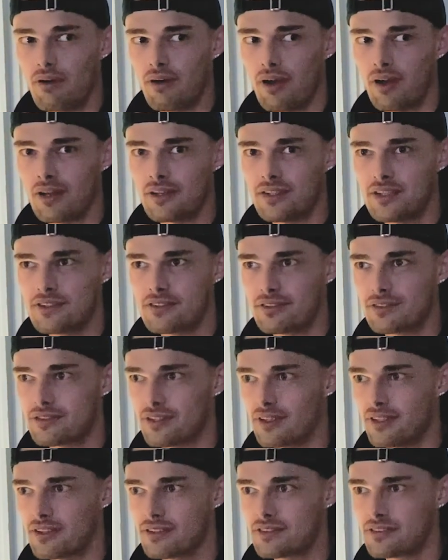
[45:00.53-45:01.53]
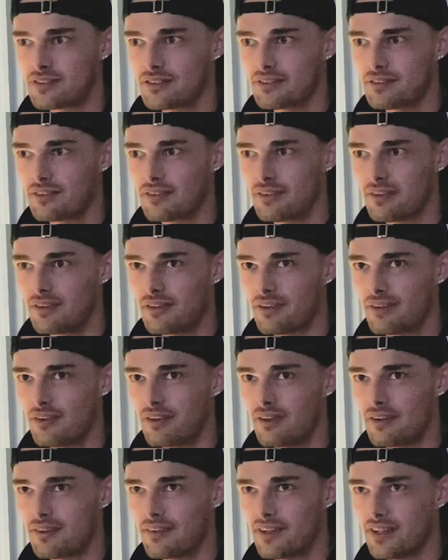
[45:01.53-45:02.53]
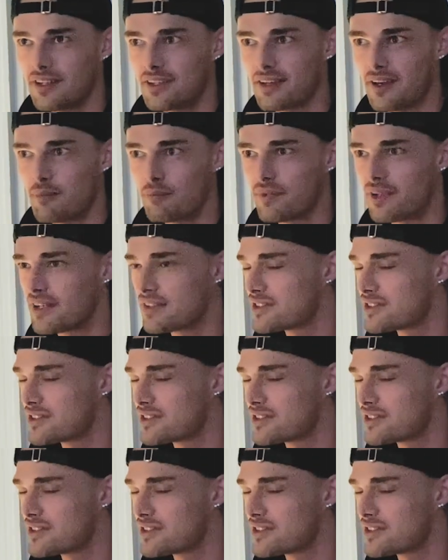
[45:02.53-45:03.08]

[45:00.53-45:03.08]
I need to say this. I think I'm at